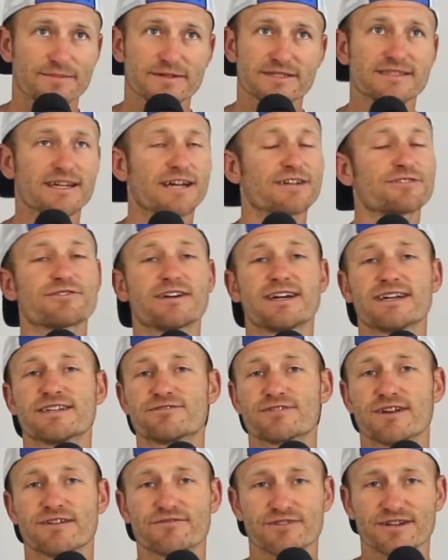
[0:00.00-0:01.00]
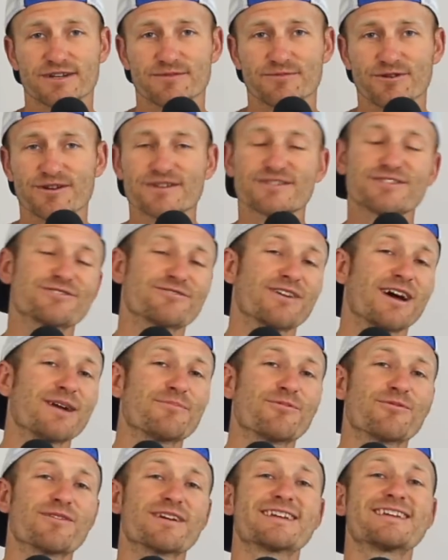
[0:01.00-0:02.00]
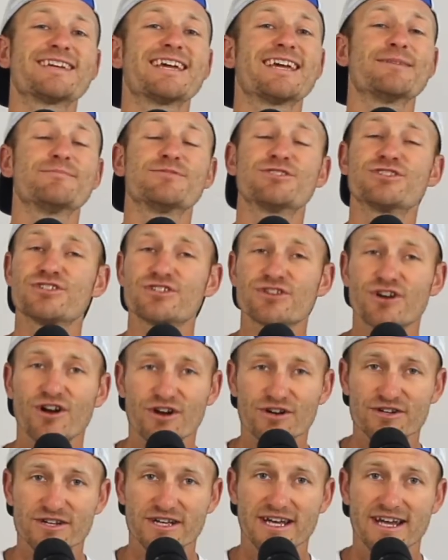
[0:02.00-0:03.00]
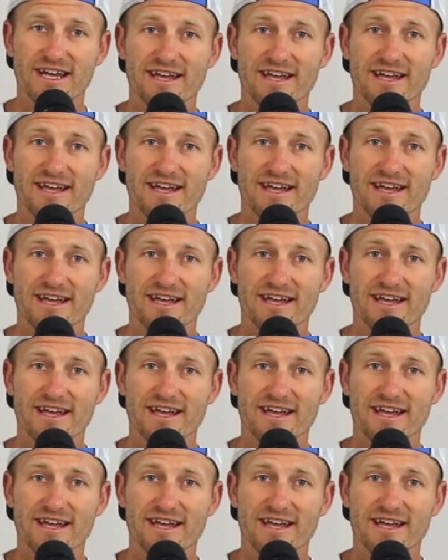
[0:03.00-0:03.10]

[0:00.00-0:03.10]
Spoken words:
It's not Tri and Trevor anymore. It's Triborn and Cam Schock.